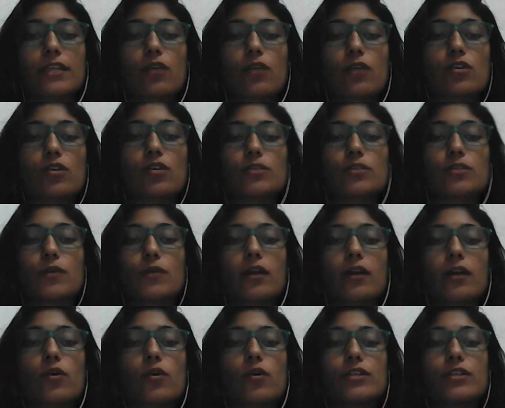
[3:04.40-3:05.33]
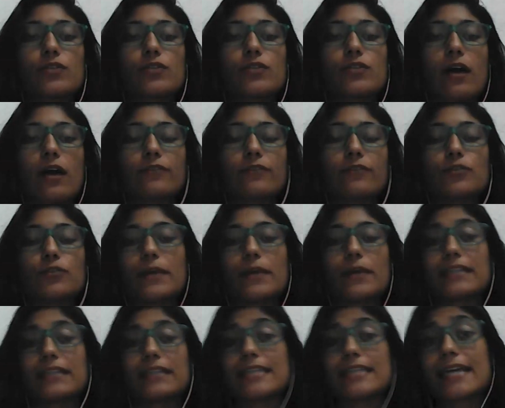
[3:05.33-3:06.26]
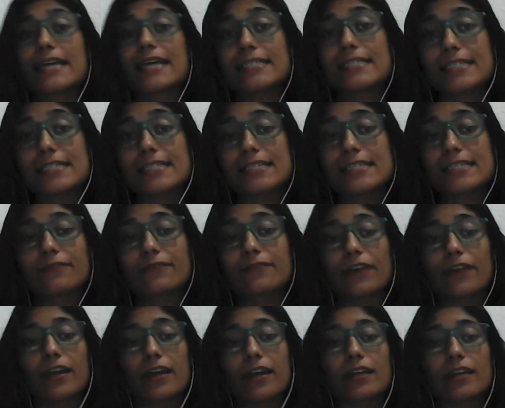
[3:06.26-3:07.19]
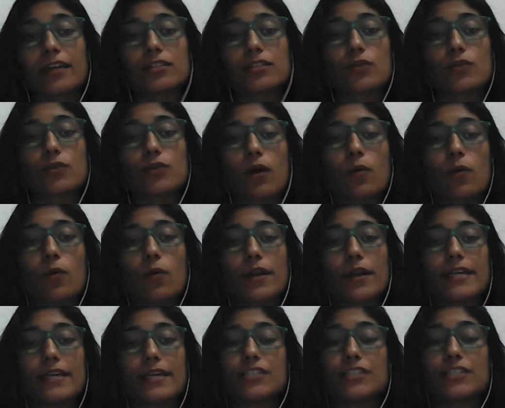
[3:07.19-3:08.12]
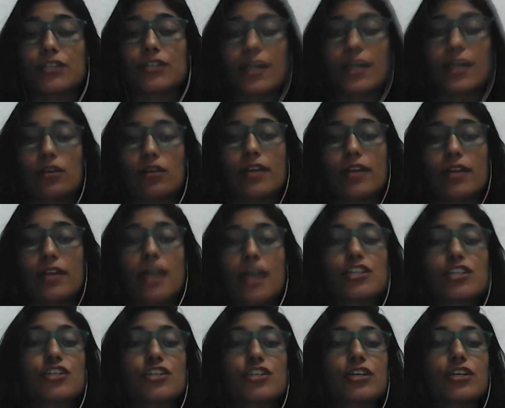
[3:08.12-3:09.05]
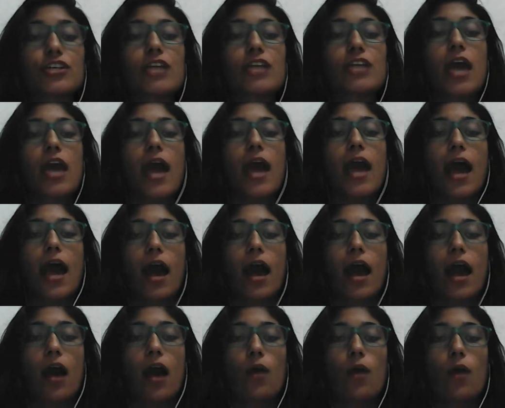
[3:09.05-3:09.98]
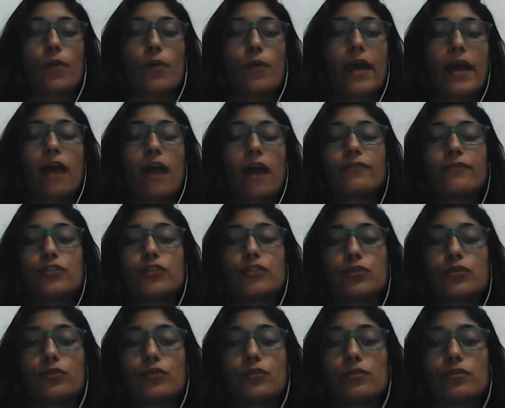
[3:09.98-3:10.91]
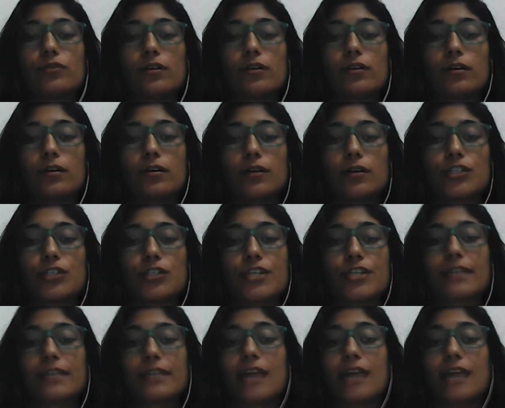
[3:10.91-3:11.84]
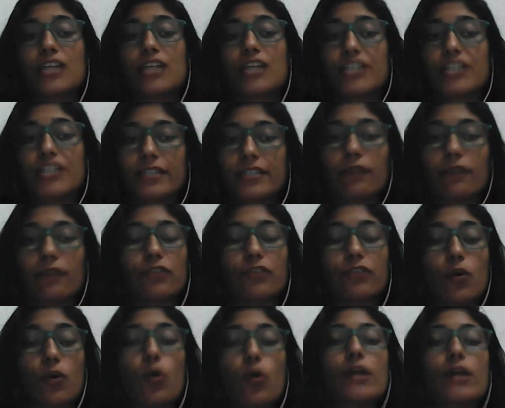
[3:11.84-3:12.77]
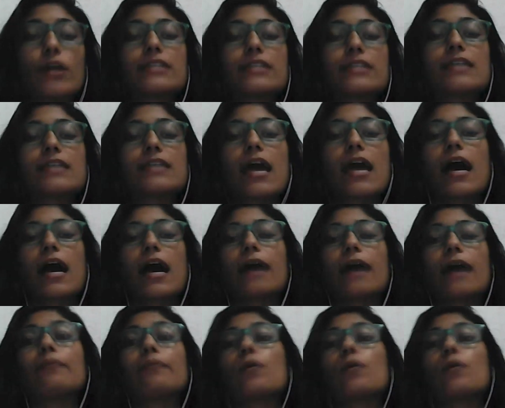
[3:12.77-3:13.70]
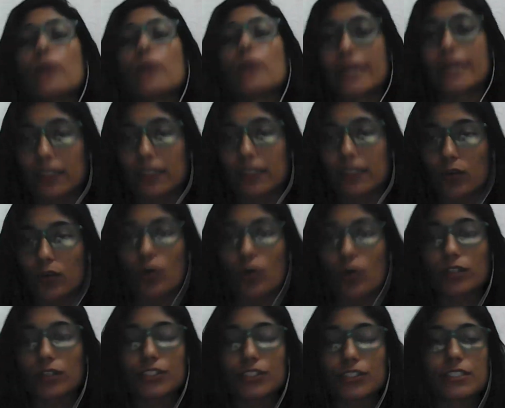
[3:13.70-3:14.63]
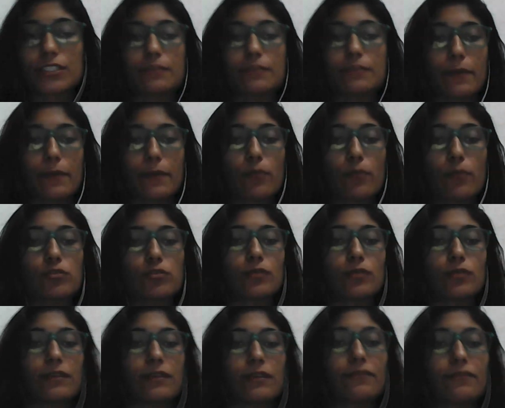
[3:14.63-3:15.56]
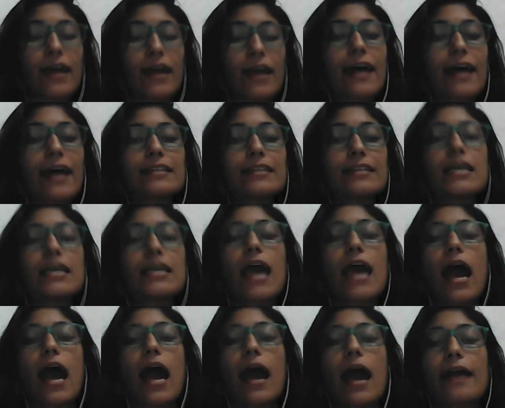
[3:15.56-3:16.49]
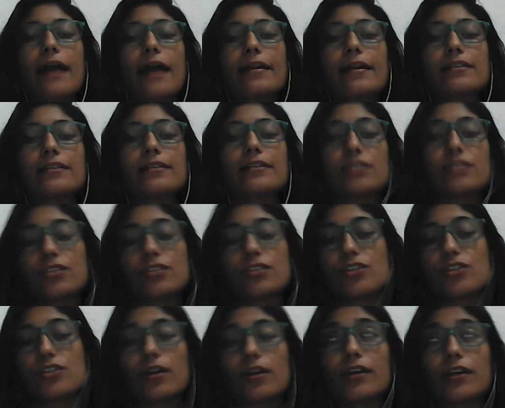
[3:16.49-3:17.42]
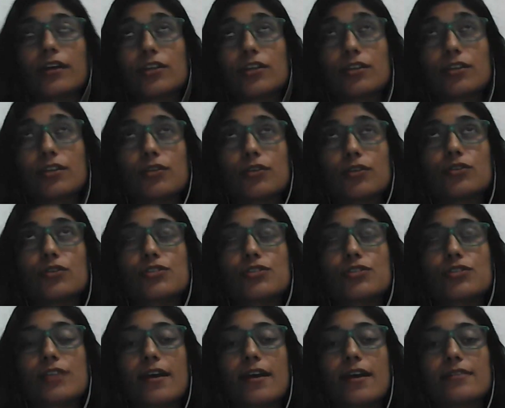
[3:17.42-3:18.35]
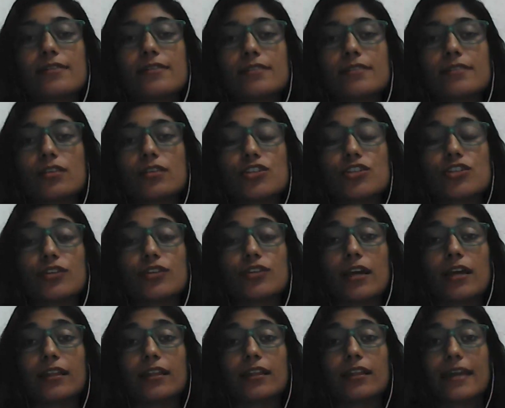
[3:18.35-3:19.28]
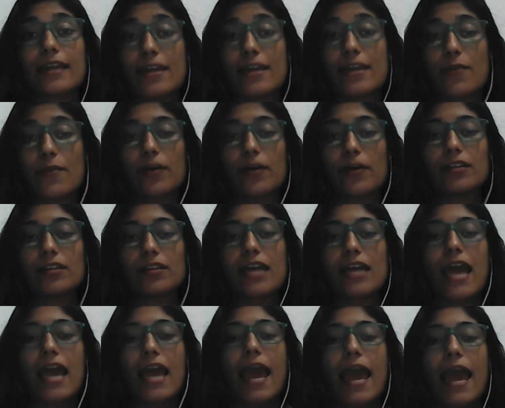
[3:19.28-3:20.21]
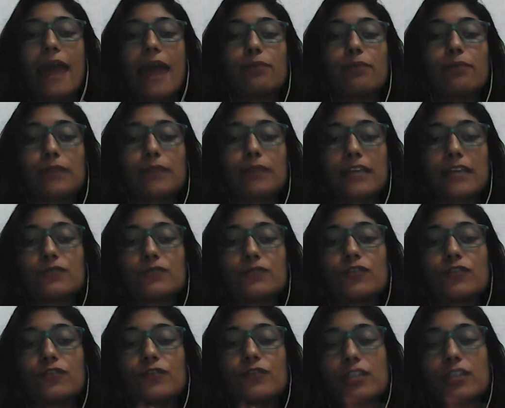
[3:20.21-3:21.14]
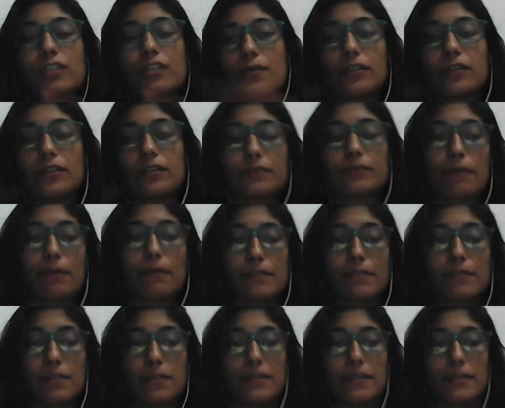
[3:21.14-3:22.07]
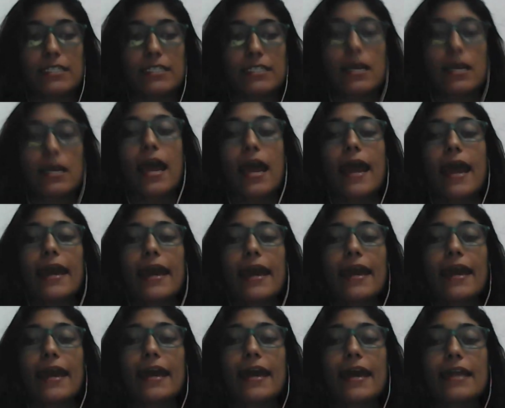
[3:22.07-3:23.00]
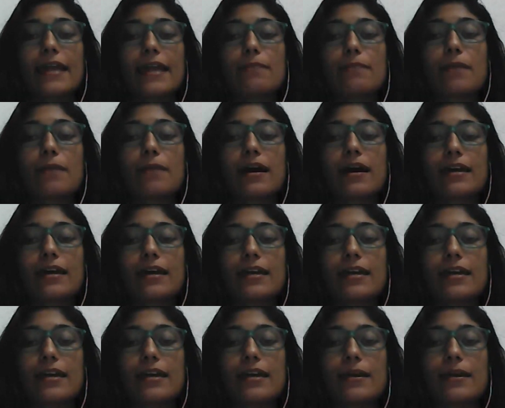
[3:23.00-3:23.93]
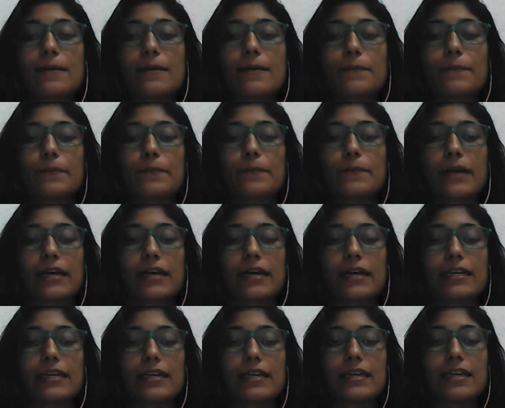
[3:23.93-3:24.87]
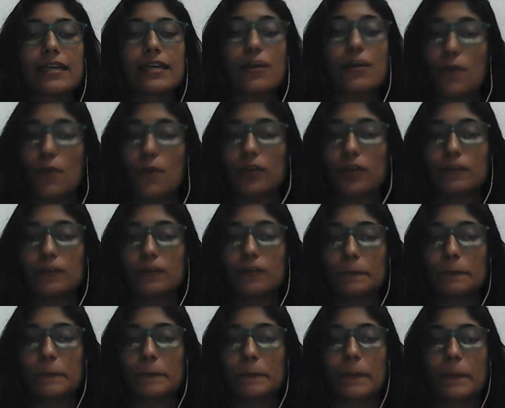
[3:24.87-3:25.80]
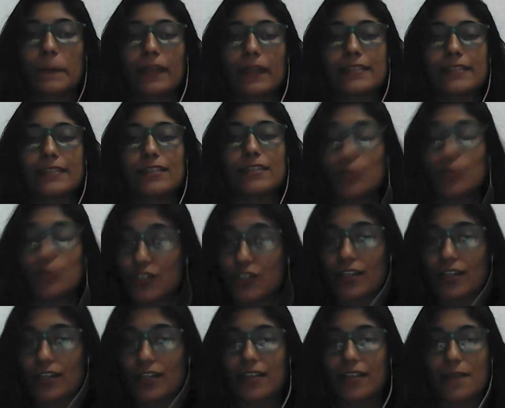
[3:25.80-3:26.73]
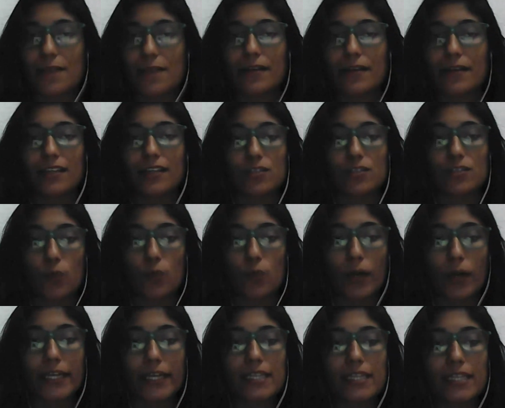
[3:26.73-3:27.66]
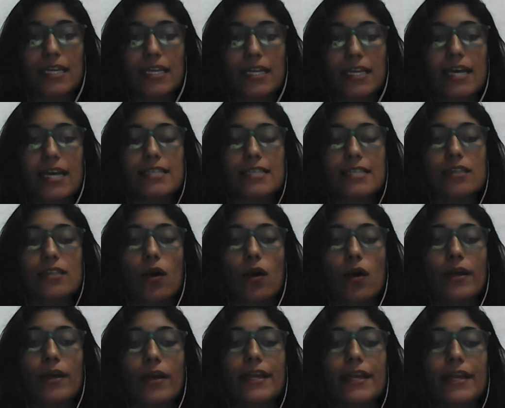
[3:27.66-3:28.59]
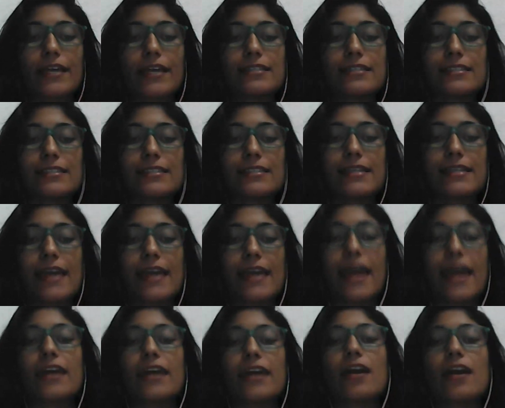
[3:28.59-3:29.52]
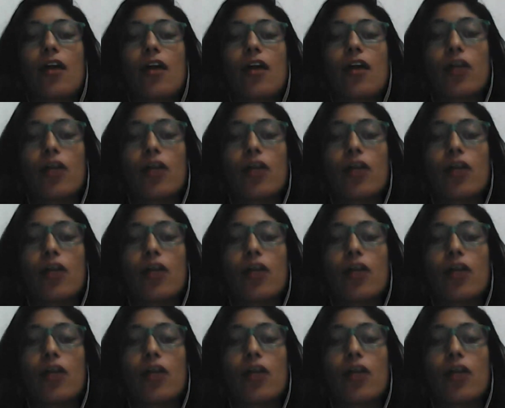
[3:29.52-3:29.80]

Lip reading: the course, we are going to have to be attentive to our internet connection. We have to check the agenda of the course and the weekly encounters, be punctual in that, and use the institutional email and plan for developing activities. And my email, institutional email, is working. So it is CARANC